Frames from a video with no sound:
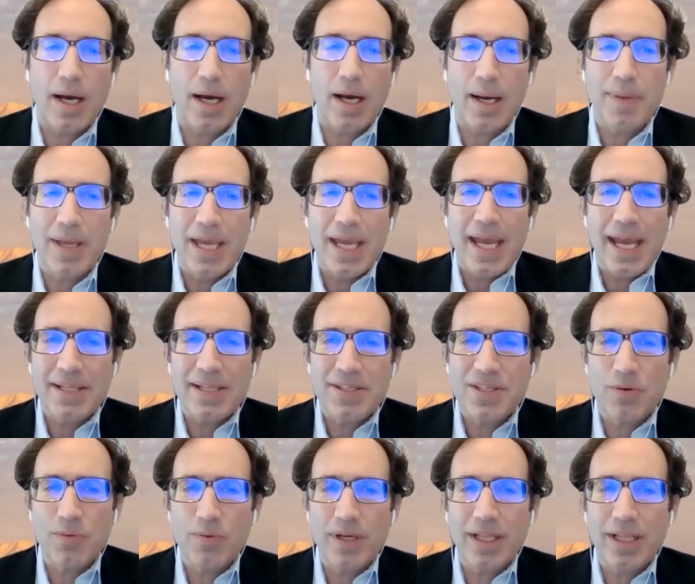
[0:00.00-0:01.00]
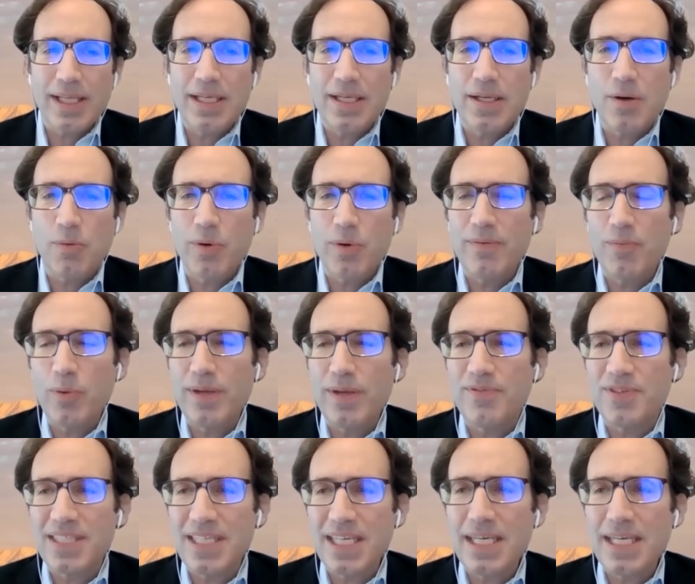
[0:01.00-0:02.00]
And so really,
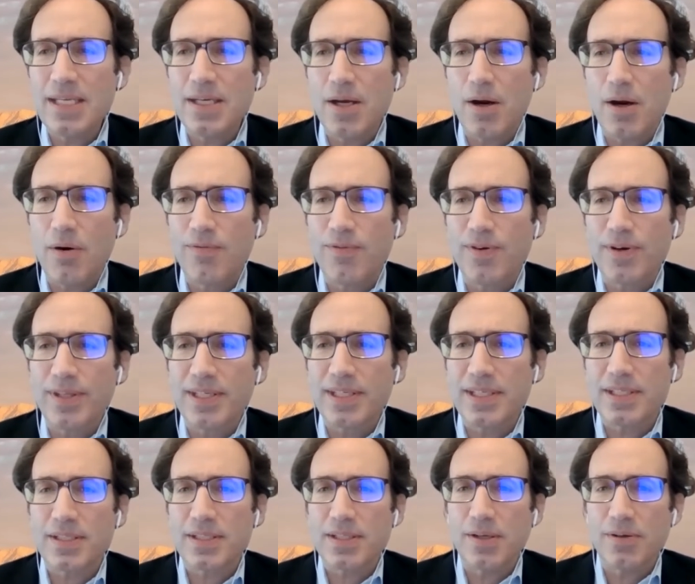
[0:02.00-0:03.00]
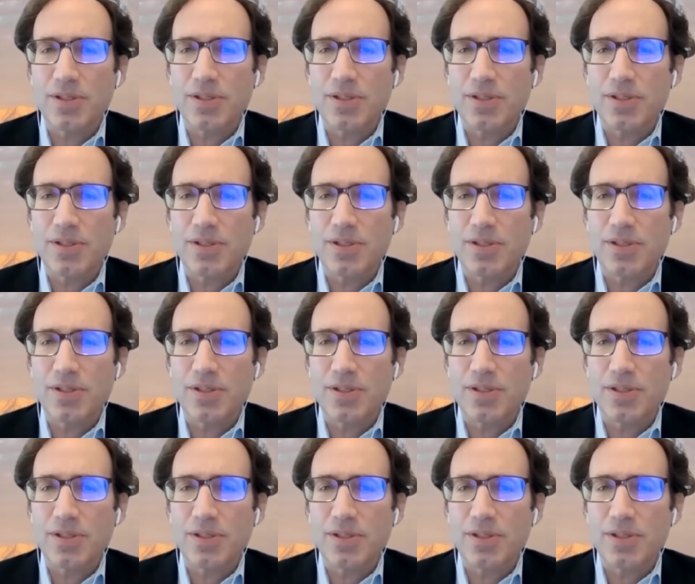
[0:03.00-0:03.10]
we've seen over this,